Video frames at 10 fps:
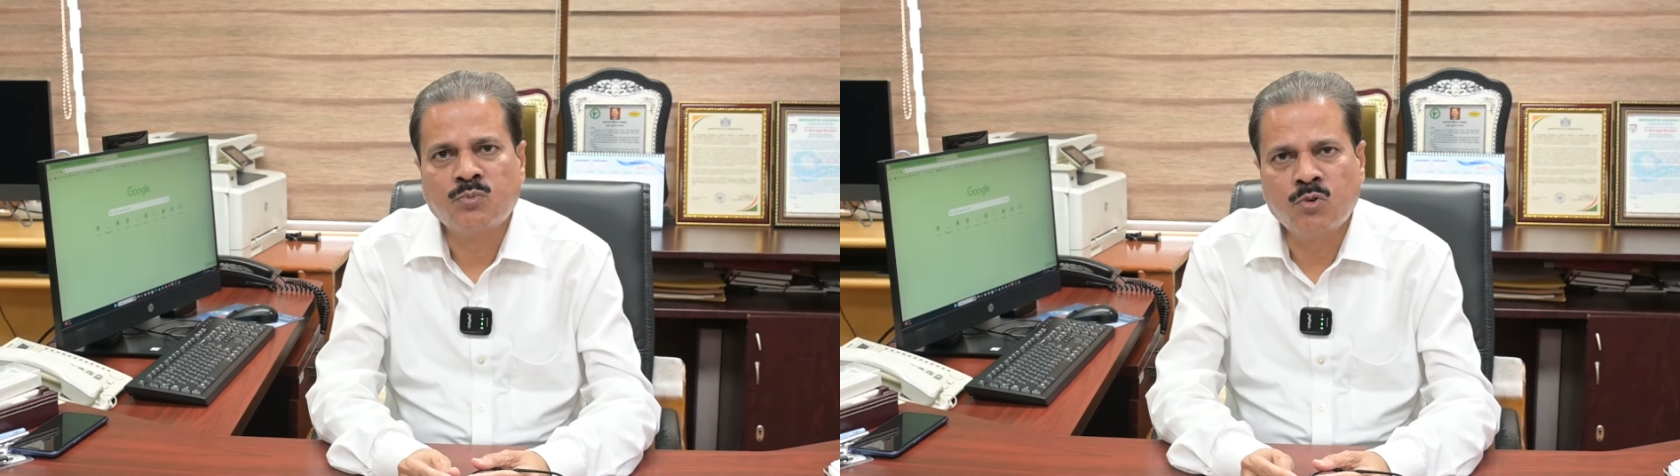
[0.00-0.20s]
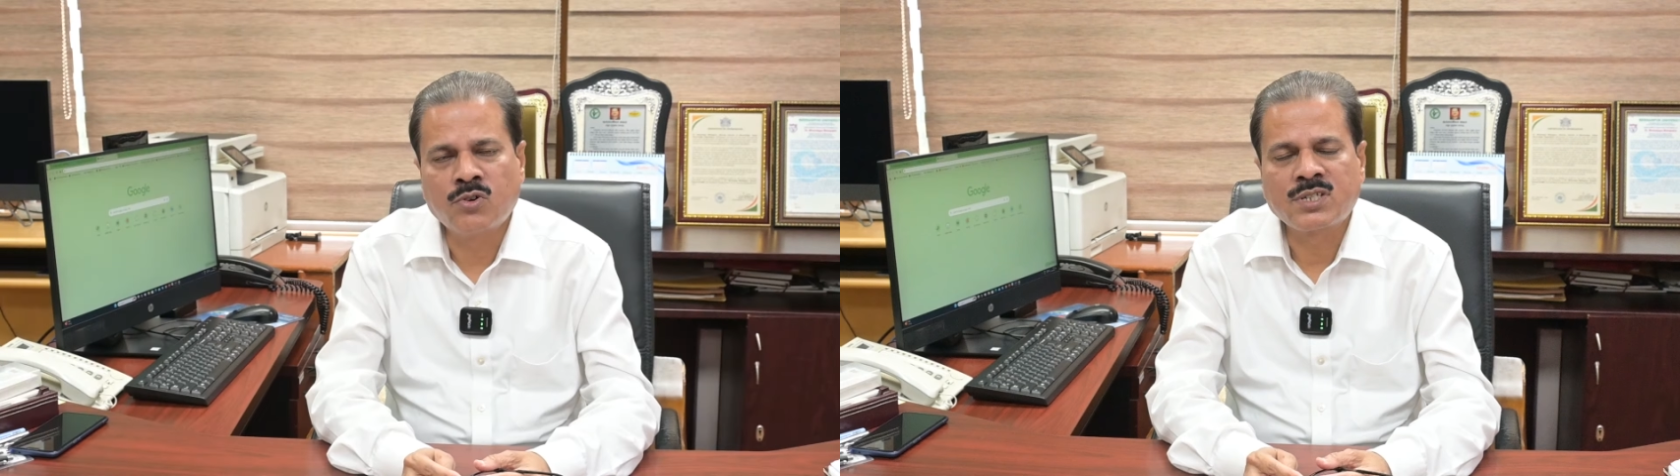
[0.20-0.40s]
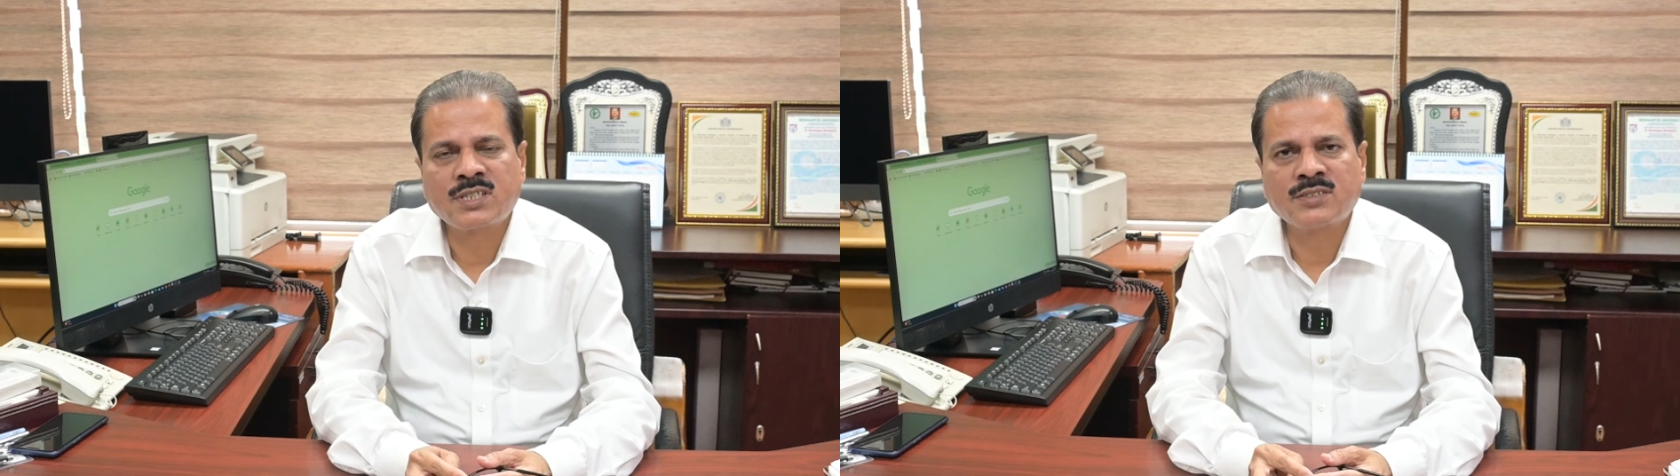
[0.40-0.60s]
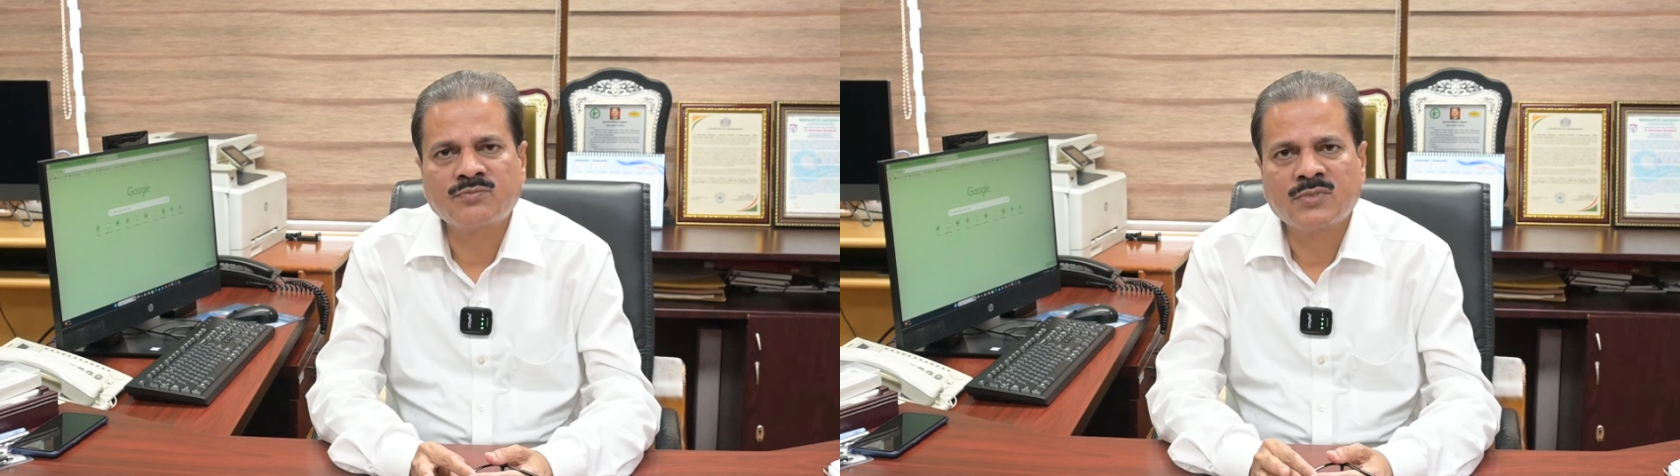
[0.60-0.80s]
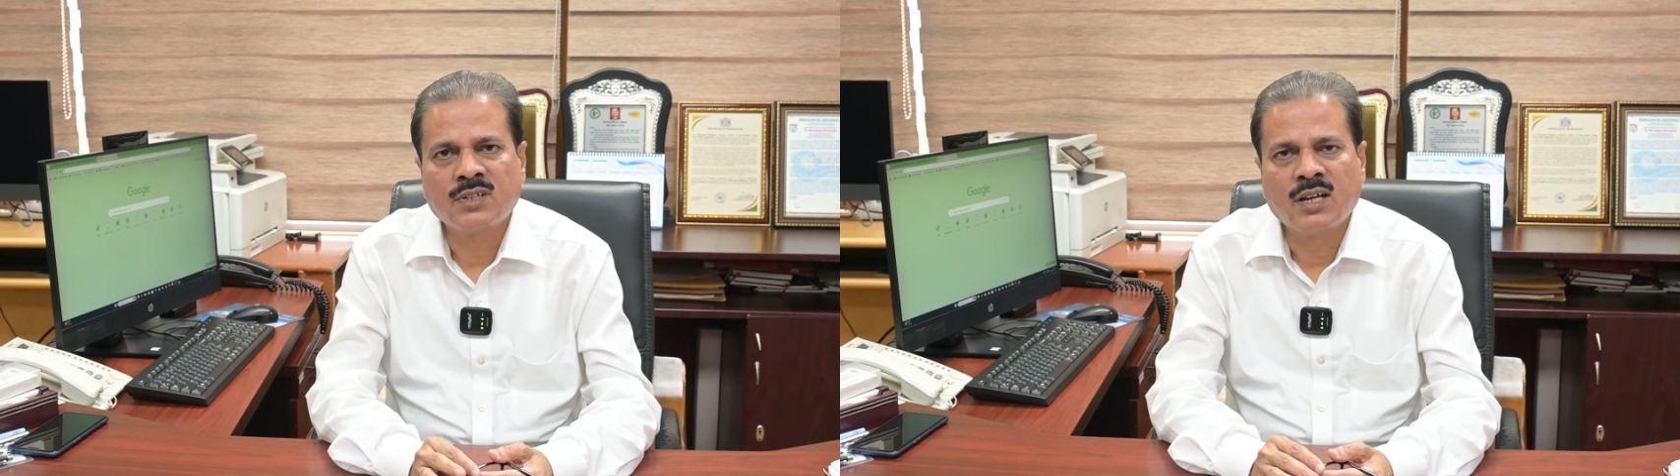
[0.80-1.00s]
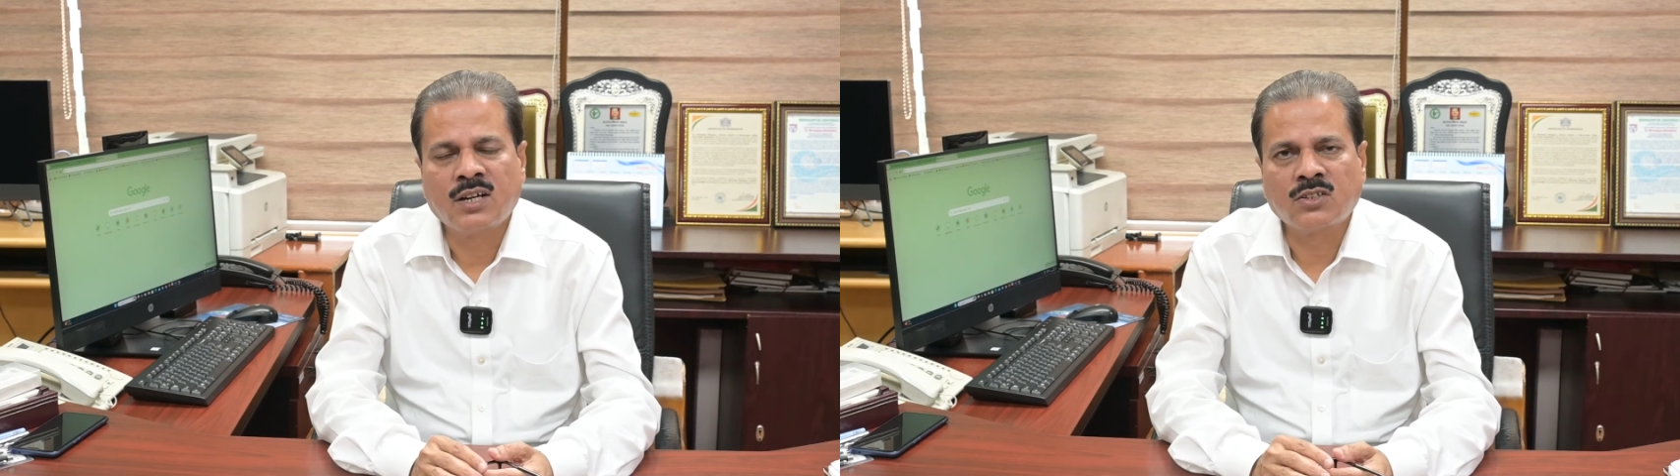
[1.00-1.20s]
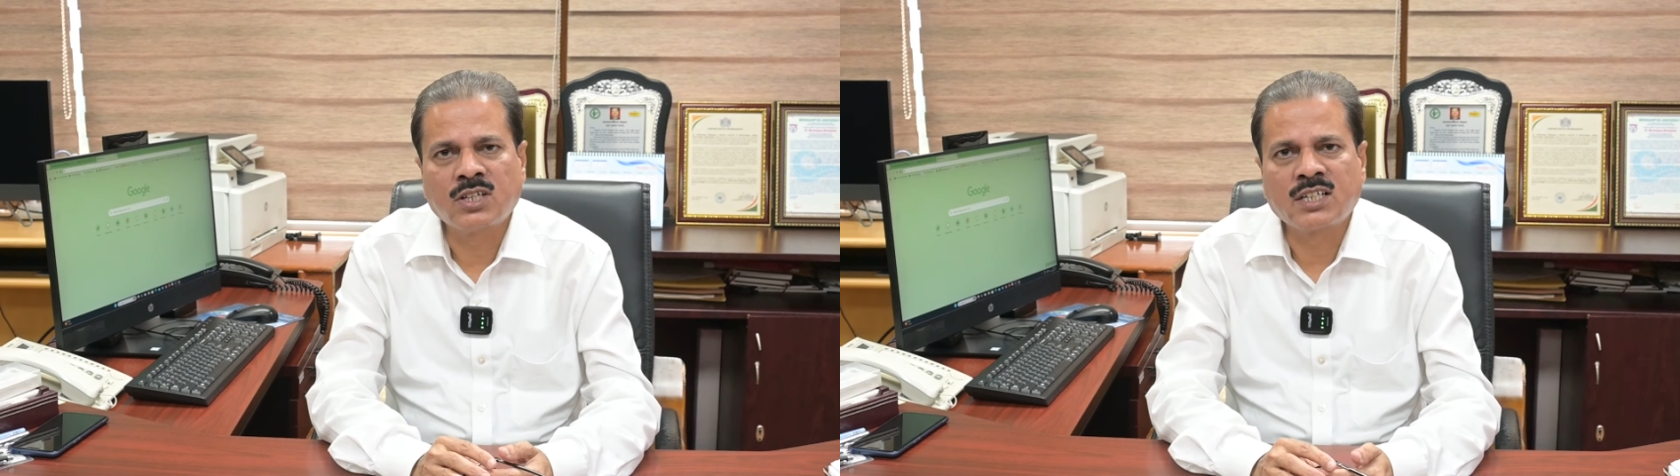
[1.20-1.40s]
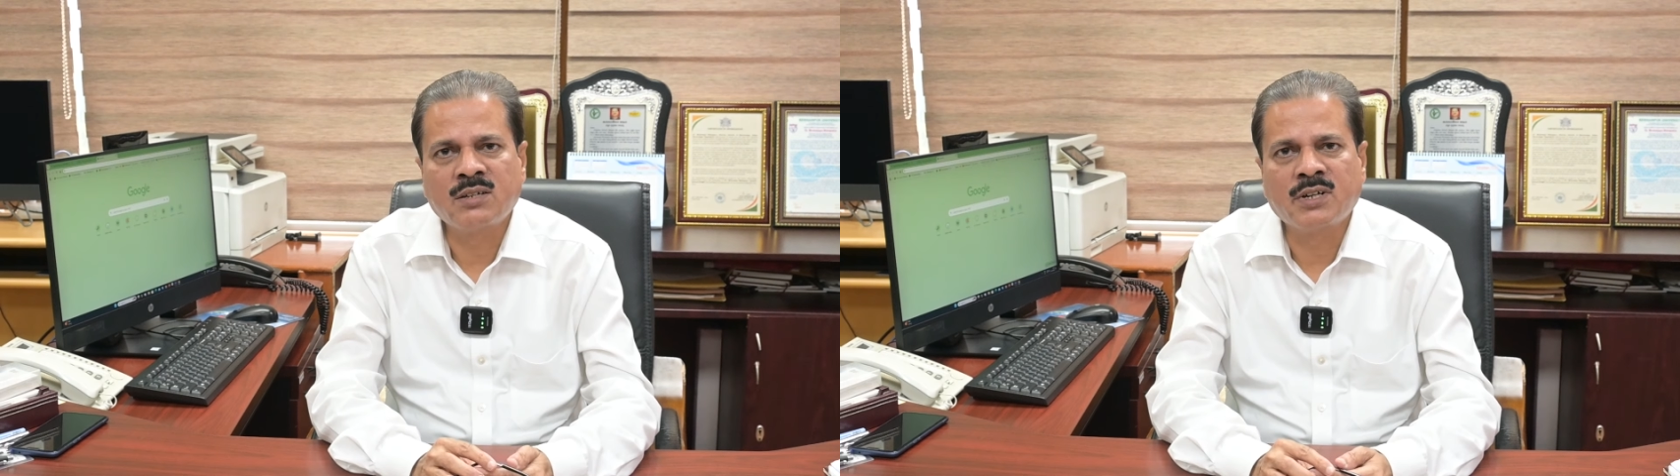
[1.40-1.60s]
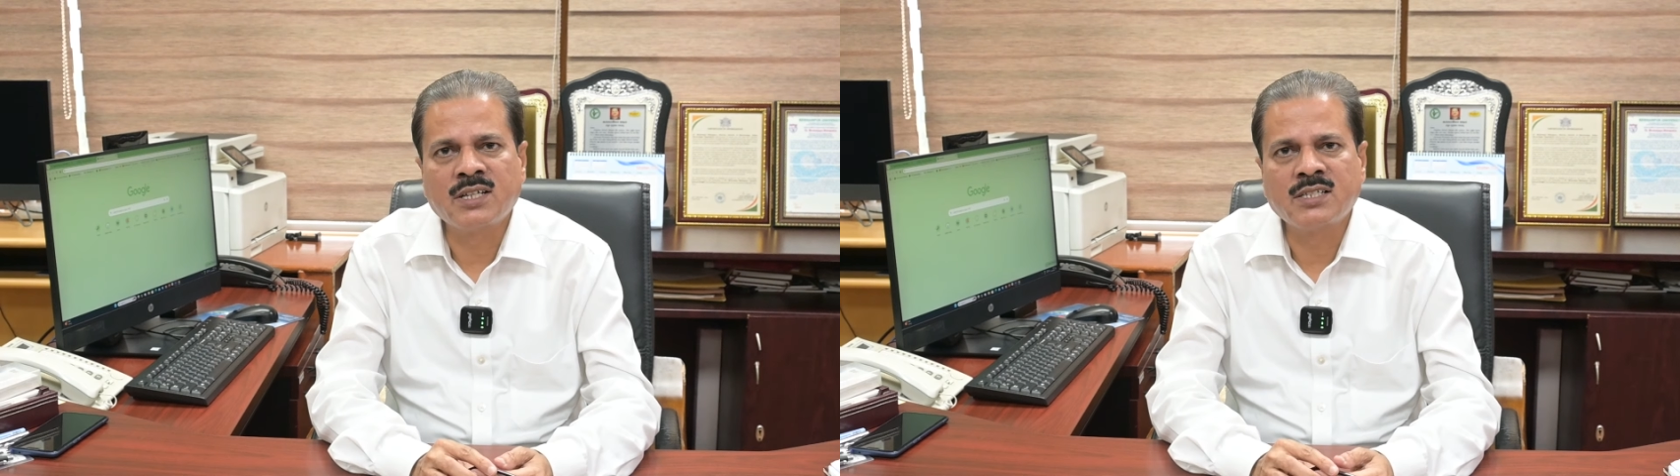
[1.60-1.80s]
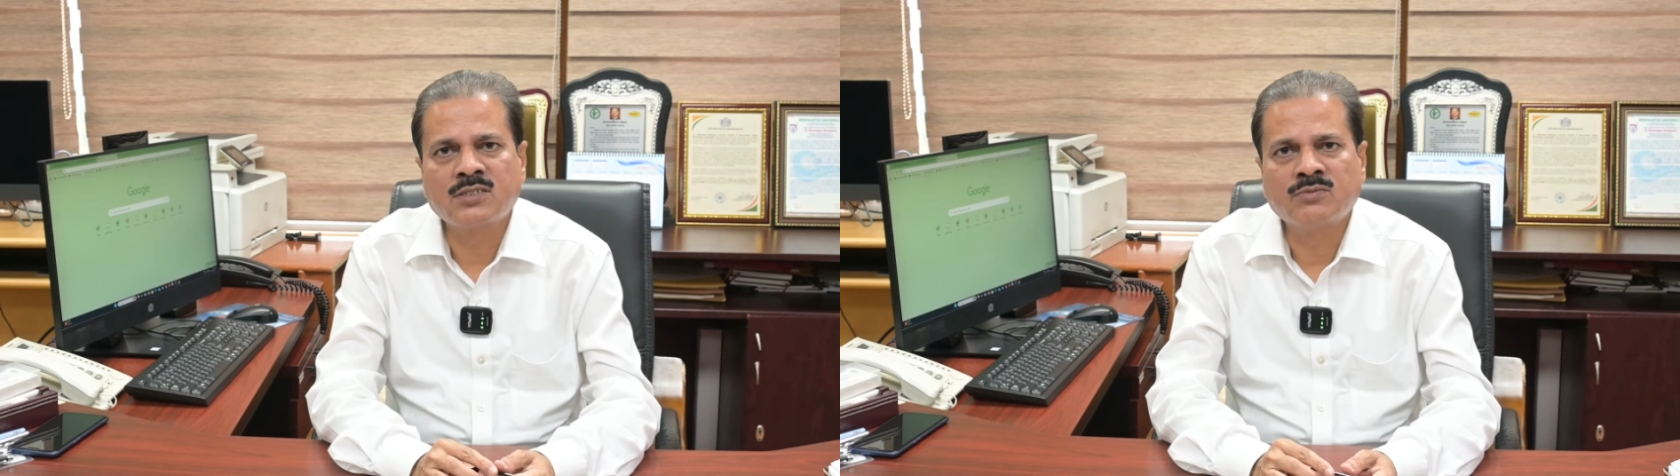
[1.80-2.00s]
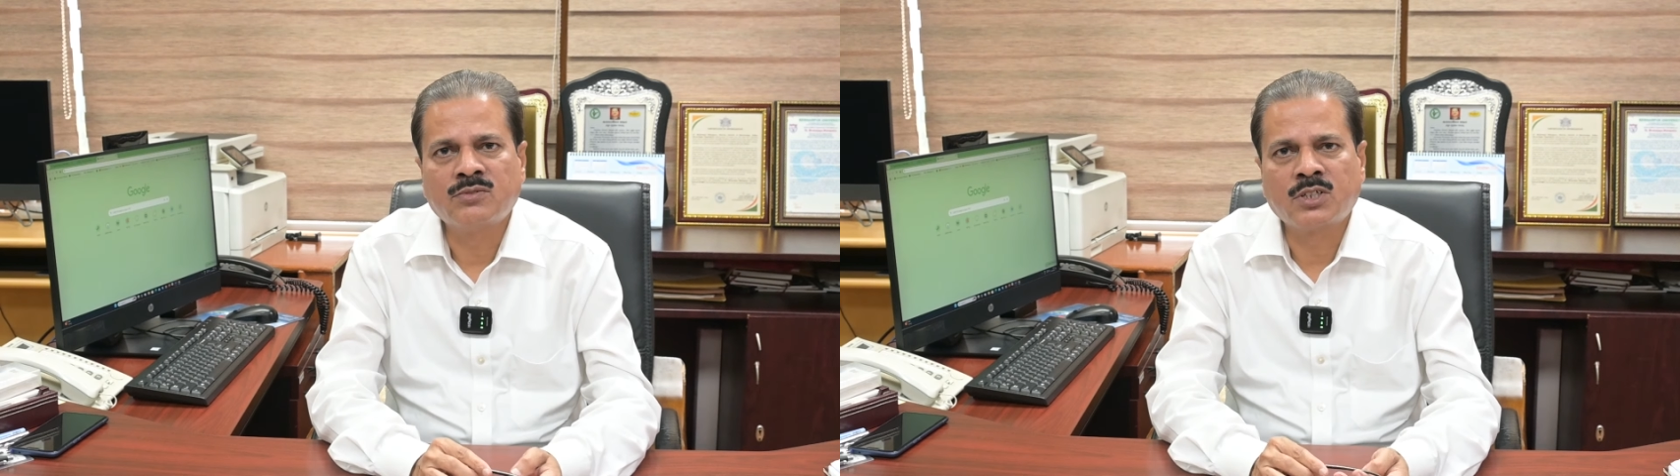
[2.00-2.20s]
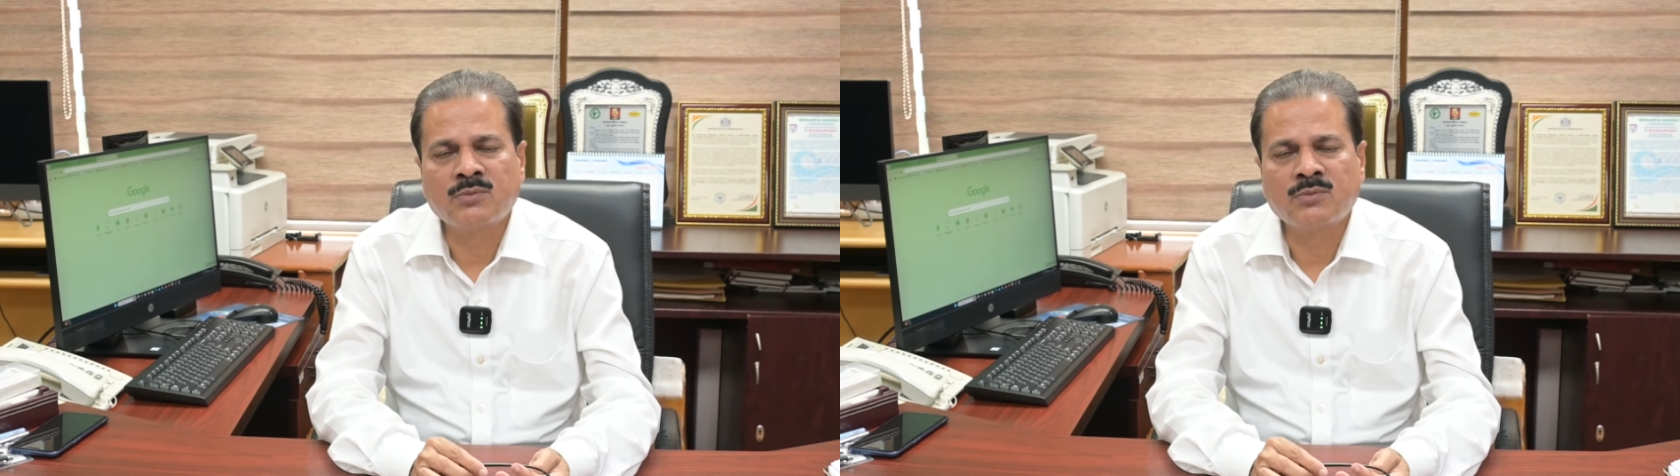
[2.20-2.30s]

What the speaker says: ports, and other activities for